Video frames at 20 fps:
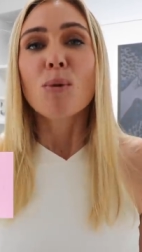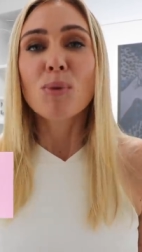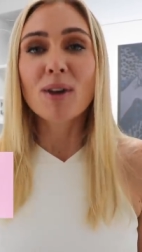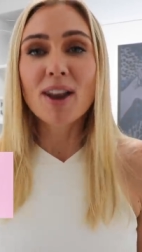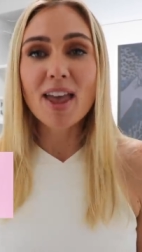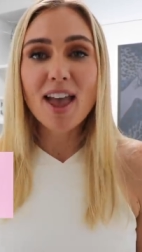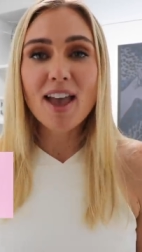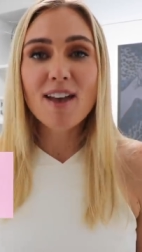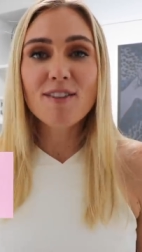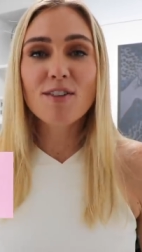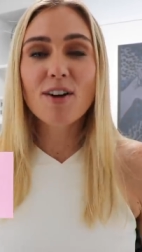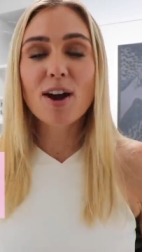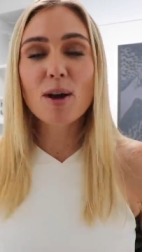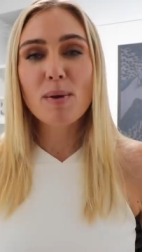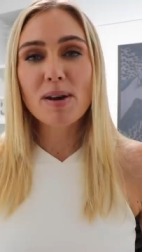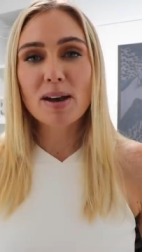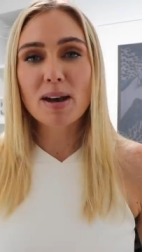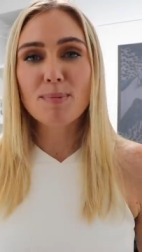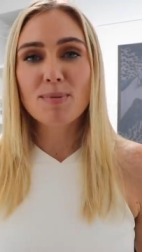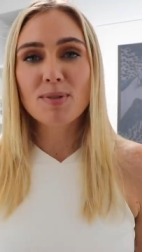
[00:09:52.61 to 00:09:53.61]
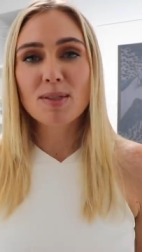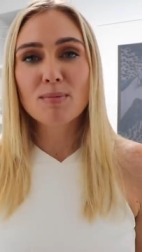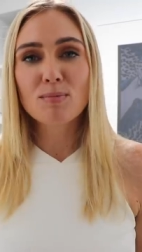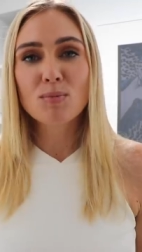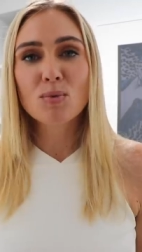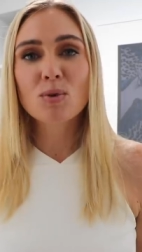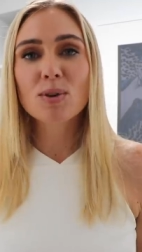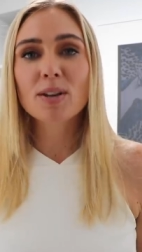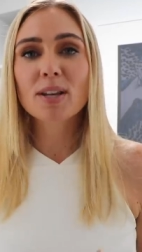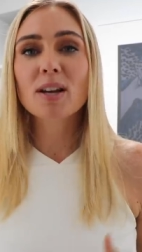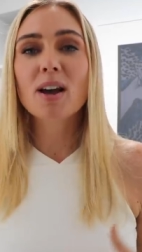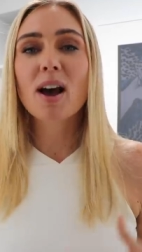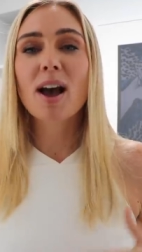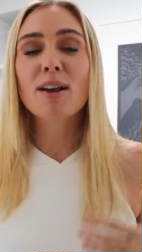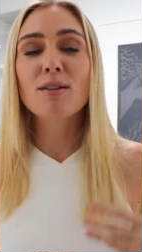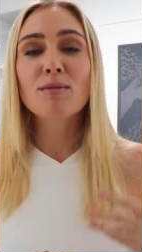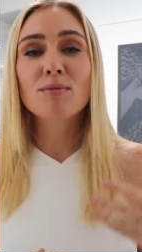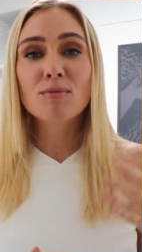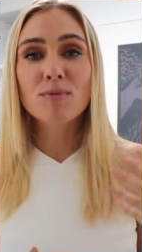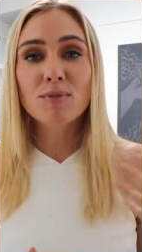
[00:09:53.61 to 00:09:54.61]
Whenever I wake up in the morning, I
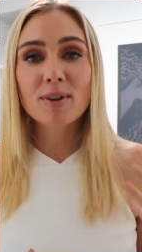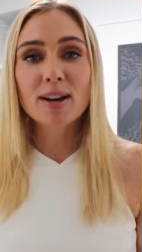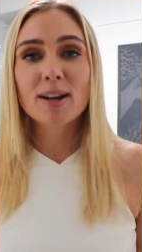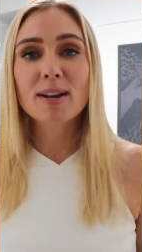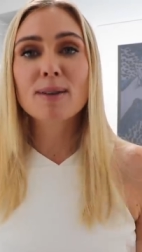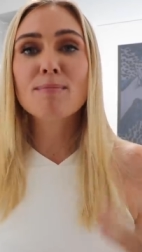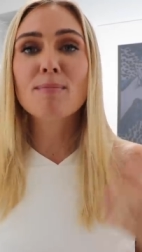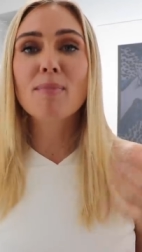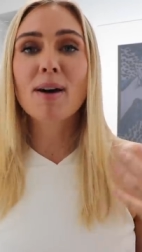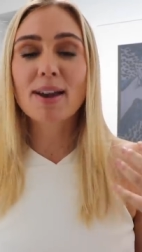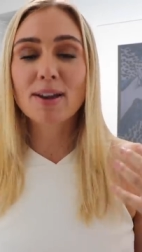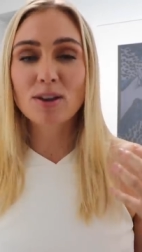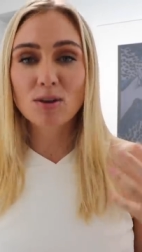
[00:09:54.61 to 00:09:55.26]
read my